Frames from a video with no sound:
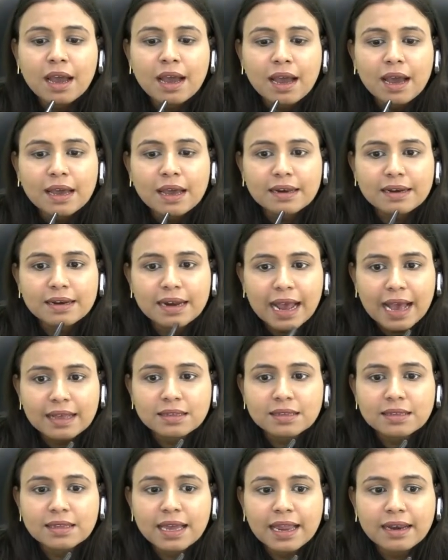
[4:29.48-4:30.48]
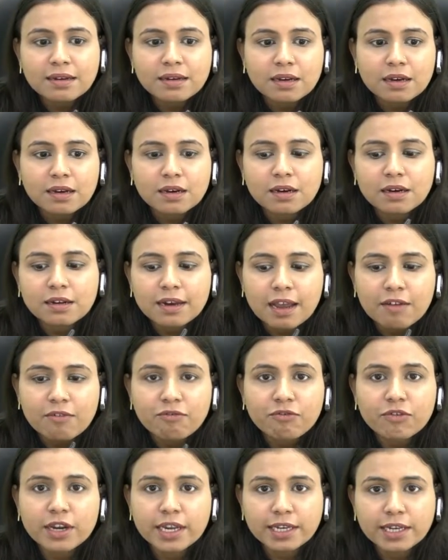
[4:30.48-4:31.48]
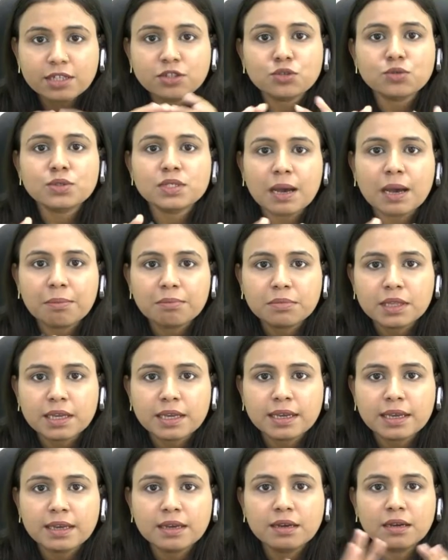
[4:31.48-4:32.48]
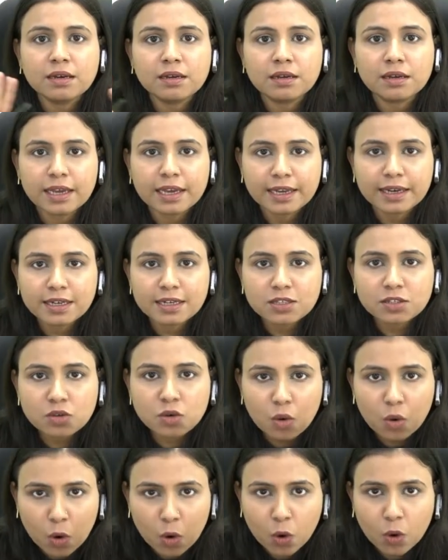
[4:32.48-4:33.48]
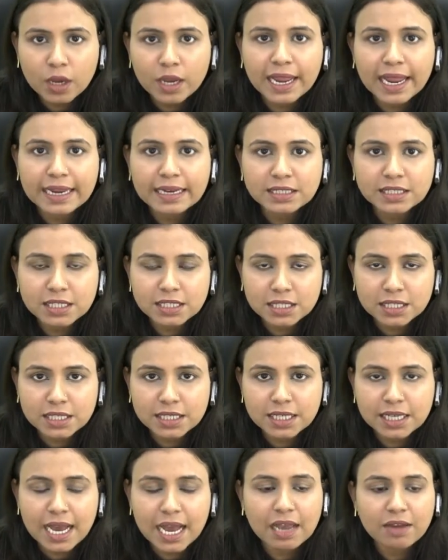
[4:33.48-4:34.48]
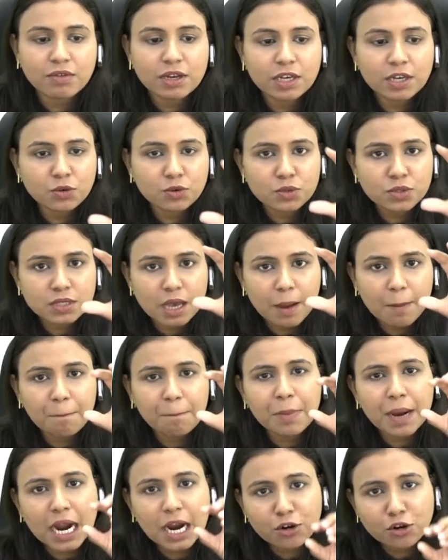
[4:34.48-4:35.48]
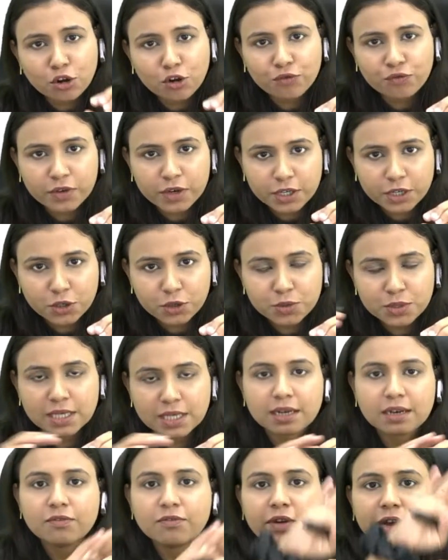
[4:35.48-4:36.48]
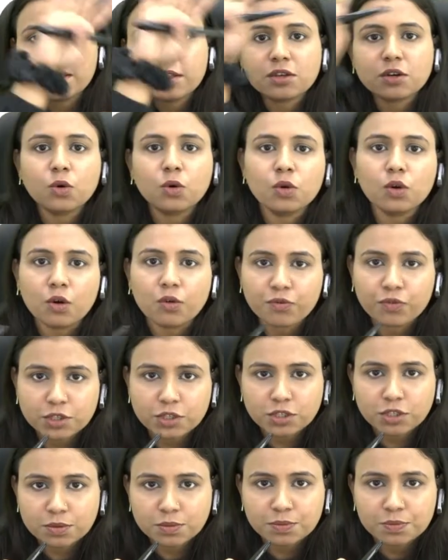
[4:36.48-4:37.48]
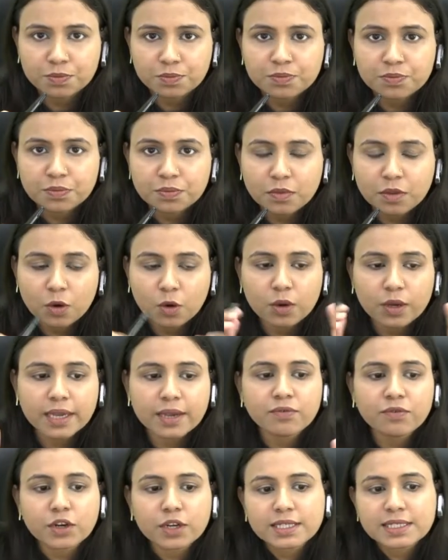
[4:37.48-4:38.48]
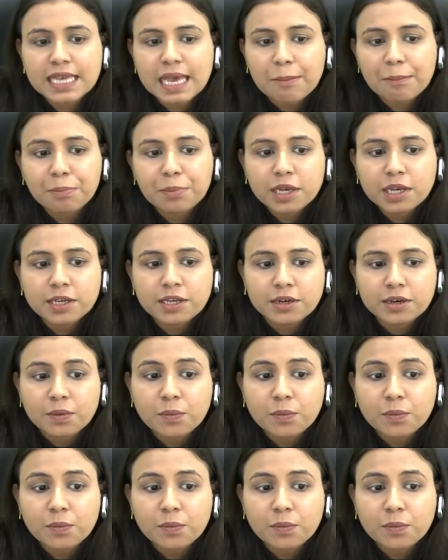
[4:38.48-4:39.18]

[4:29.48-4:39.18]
rather than referring to something in its whole entity, I will use a part of it to signify the whole of it. Okay, for example, here,